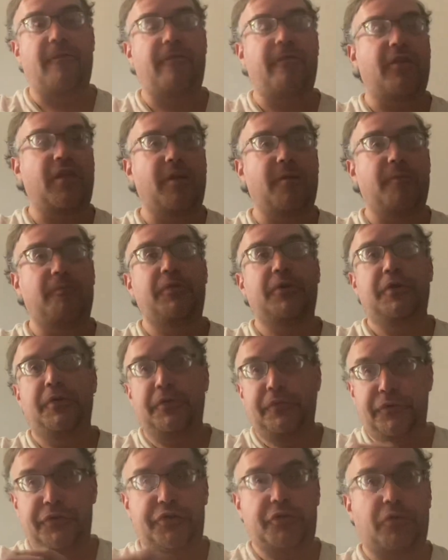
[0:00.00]
for them
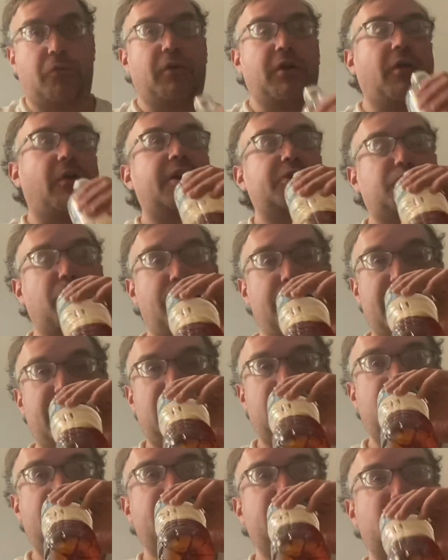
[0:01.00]
to realize what my
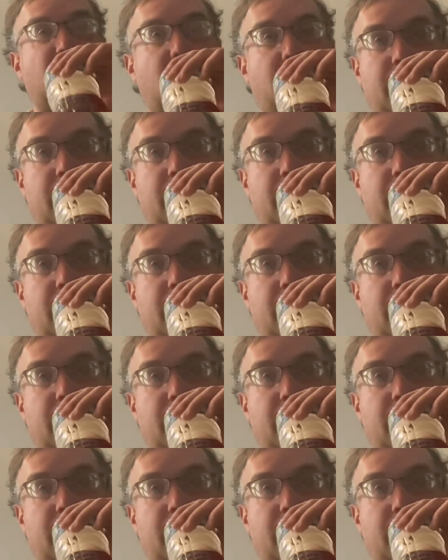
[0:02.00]
dreams are